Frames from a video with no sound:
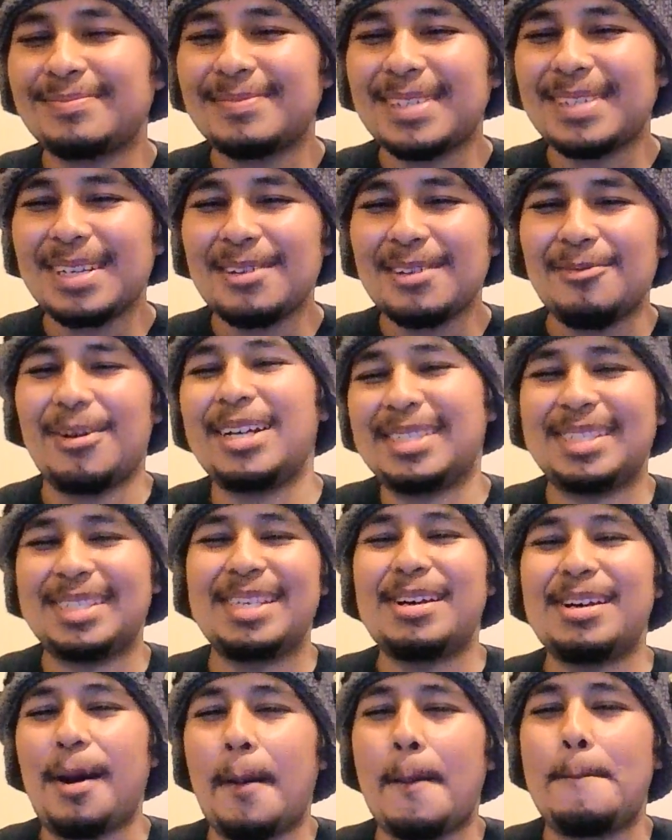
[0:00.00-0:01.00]

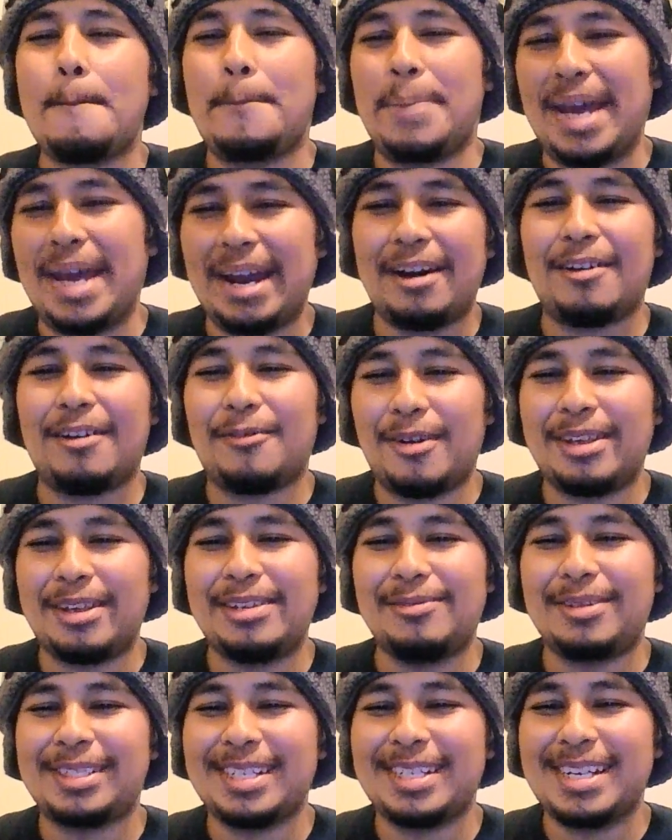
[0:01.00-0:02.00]
wrestling a bear while
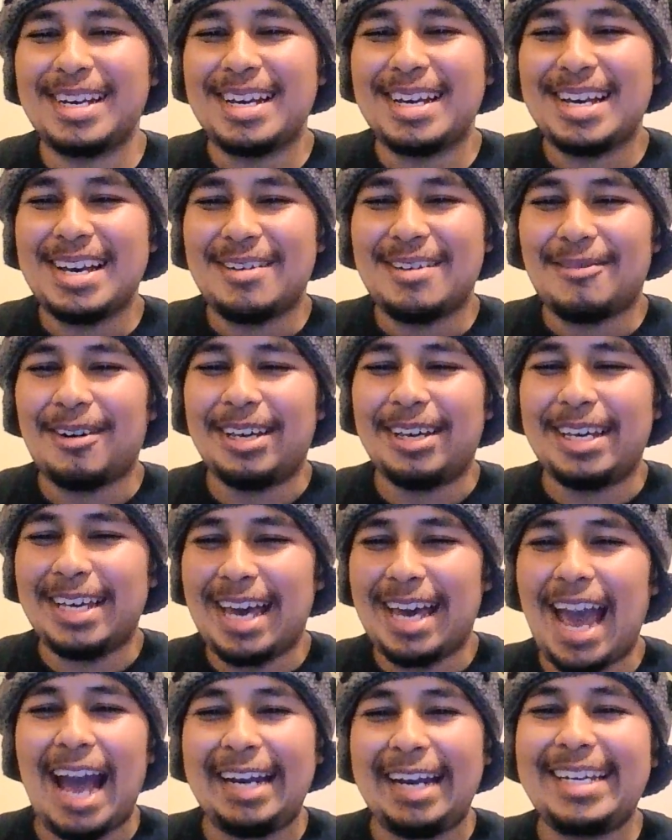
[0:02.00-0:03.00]
he
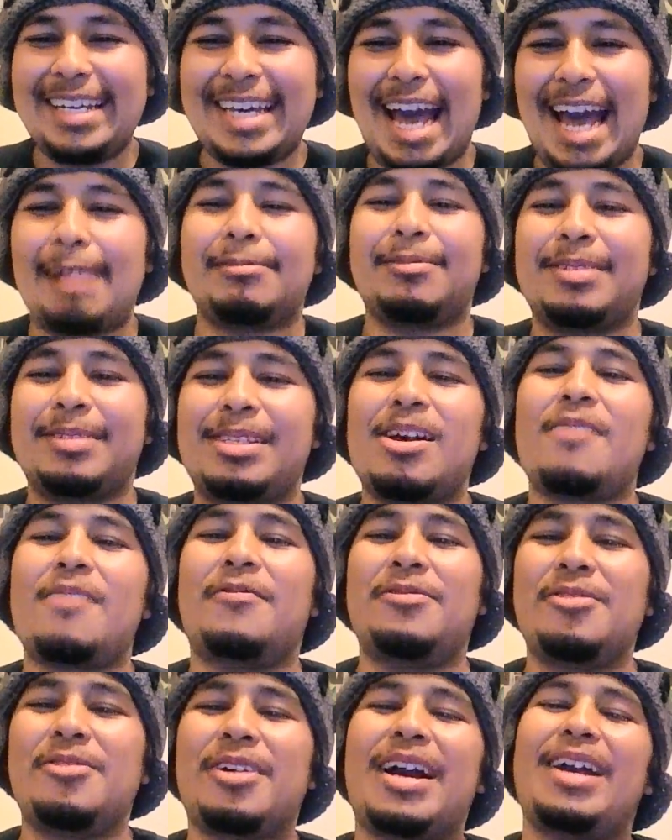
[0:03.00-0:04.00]
handicapped himself, and
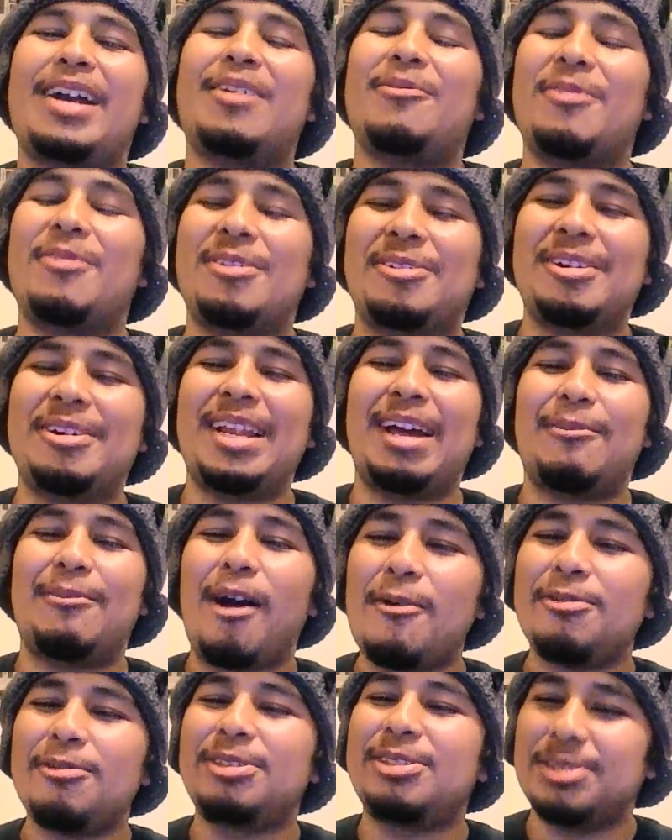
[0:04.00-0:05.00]
you're kind of wondering, like, why
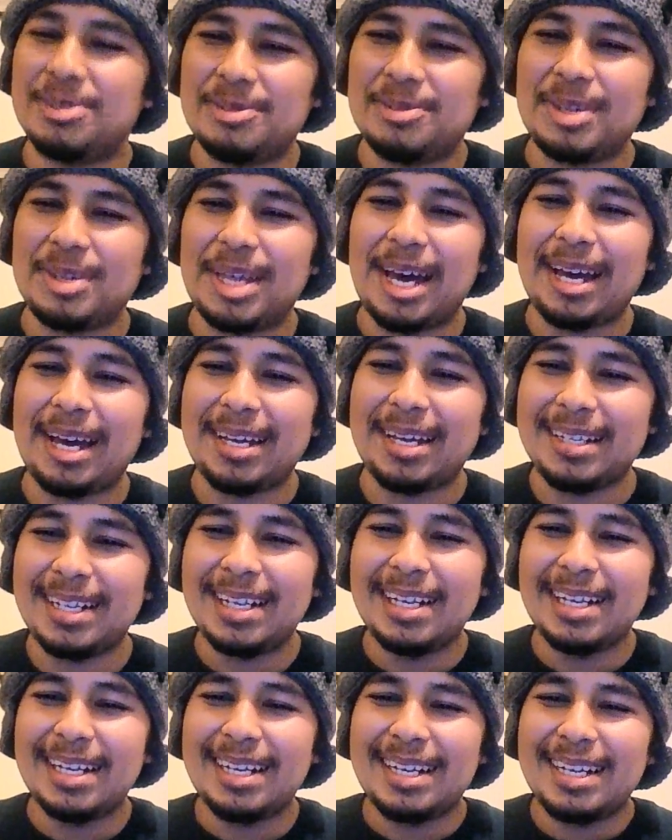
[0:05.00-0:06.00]
would you do that?
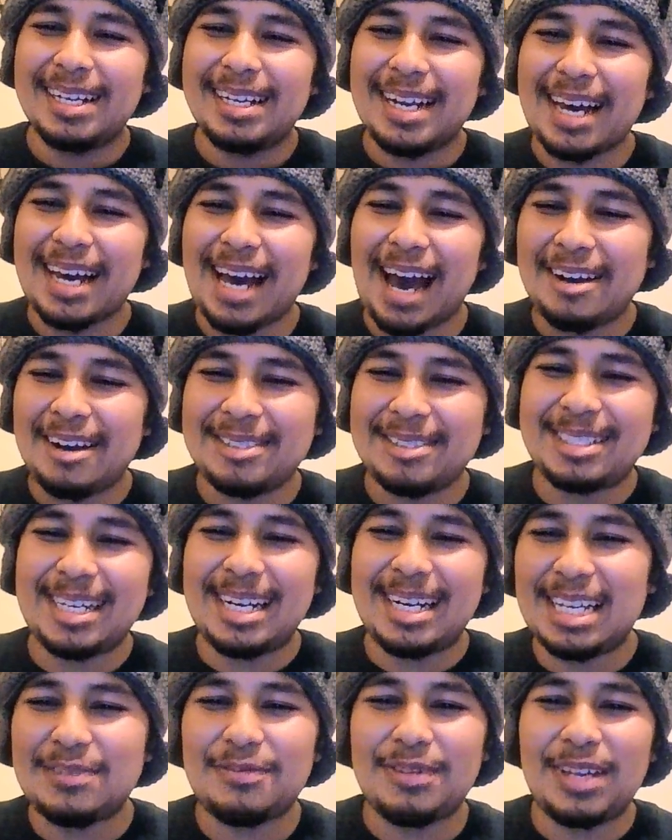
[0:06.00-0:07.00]
Like, I understand
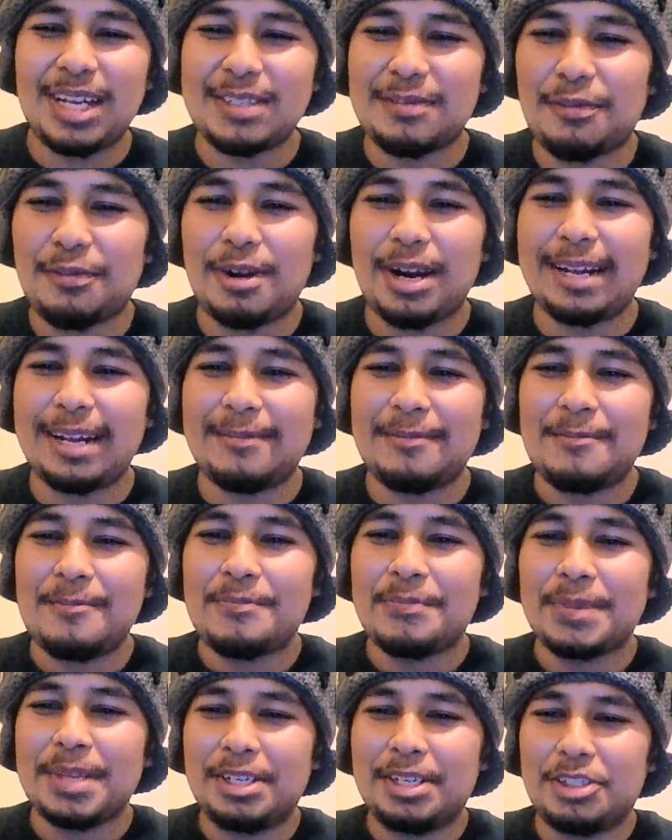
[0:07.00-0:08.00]
that's for like
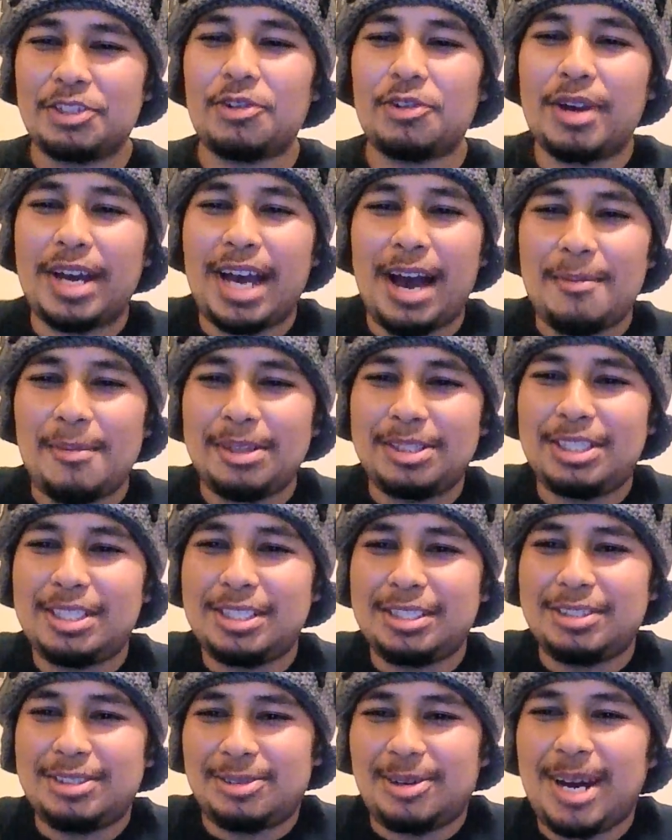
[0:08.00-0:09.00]
showing how much
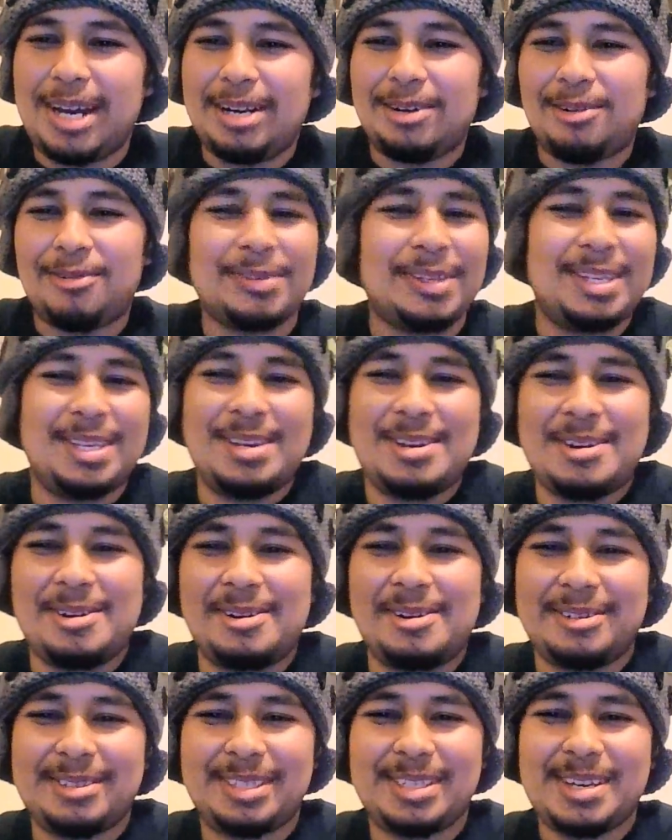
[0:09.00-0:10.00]
he's trained over the
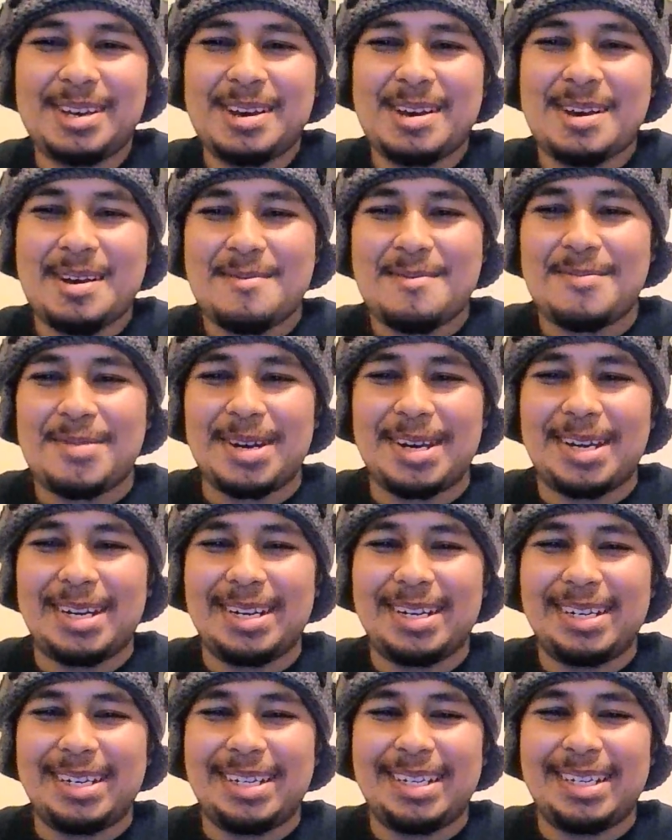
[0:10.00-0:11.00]
years, but
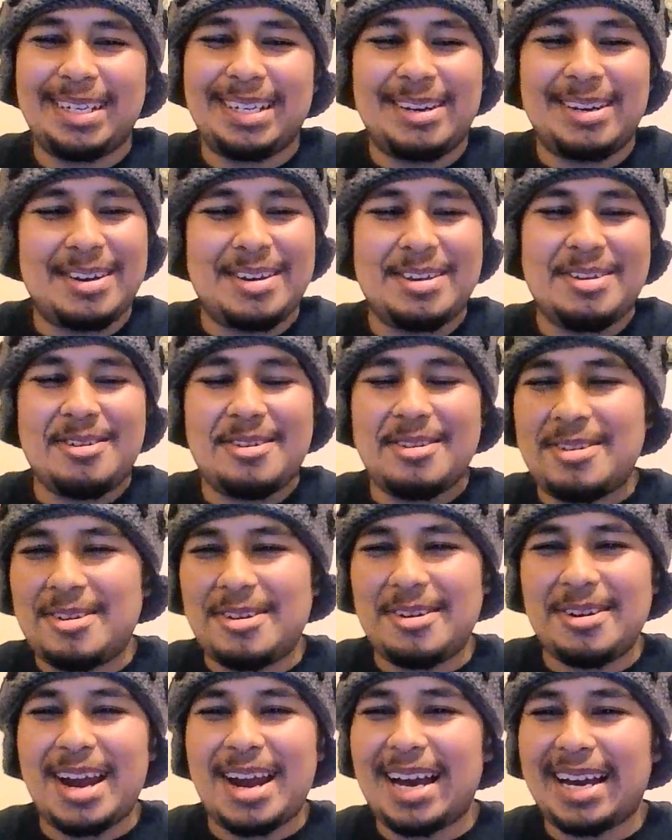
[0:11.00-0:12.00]

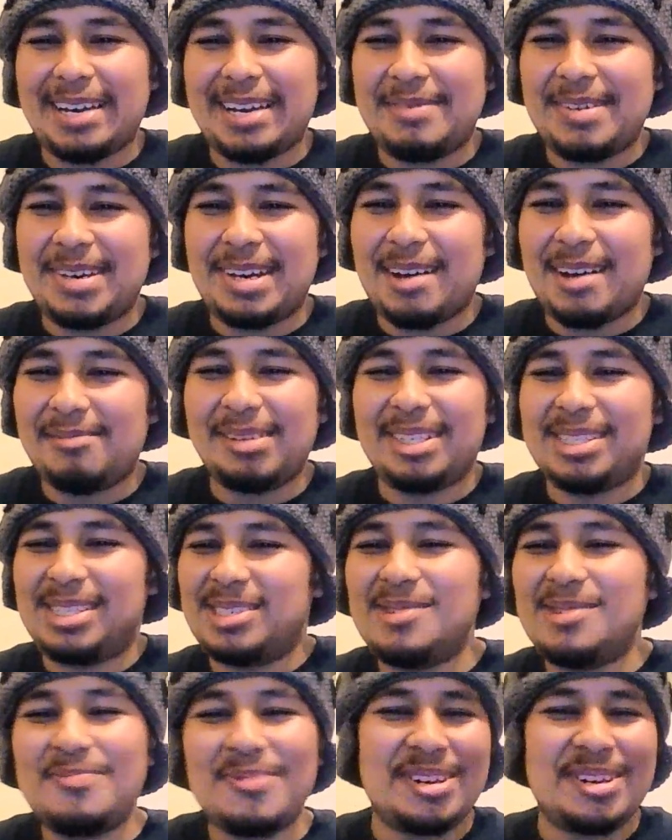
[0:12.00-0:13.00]
you're not becoming
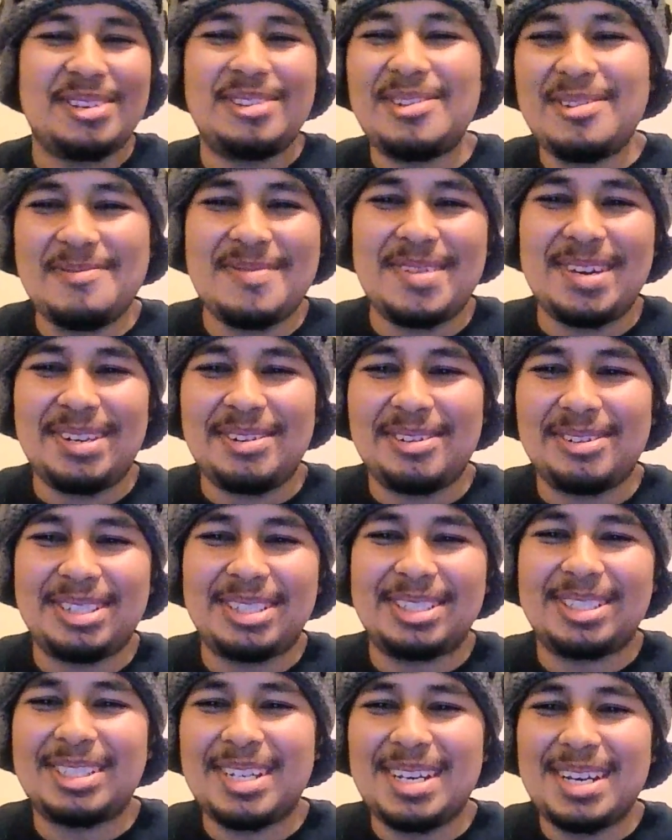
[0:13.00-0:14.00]
superhuman. You're
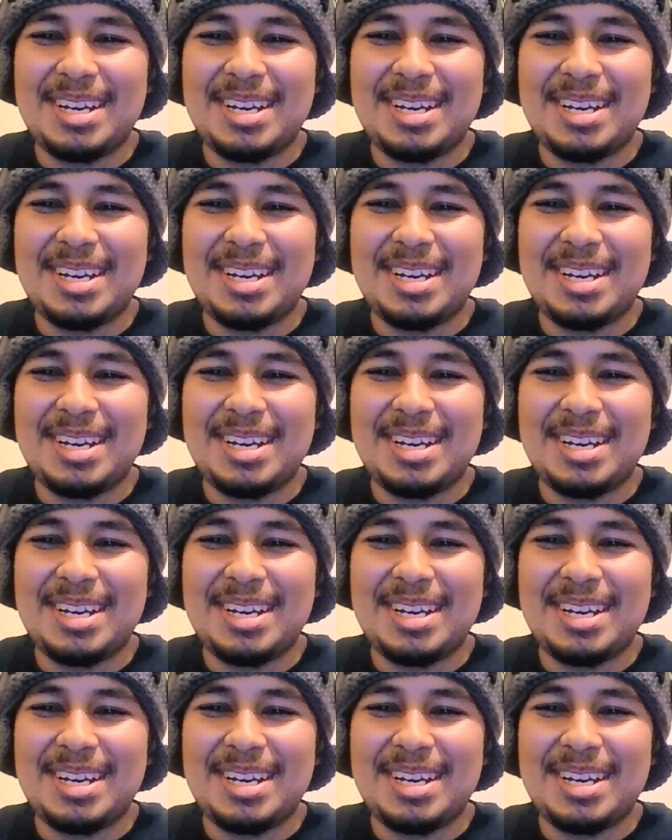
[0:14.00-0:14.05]
just